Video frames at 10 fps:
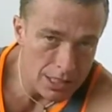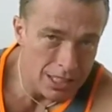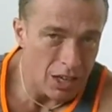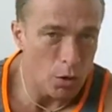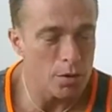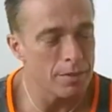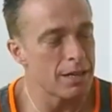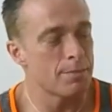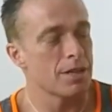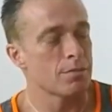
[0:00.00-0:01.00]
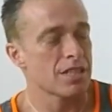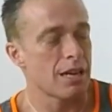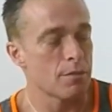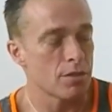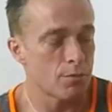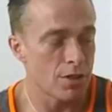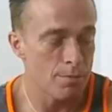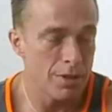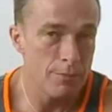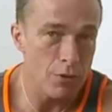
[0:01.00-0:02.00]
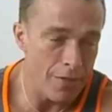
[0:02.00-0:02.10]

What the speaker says: or we may be able to come with a big breath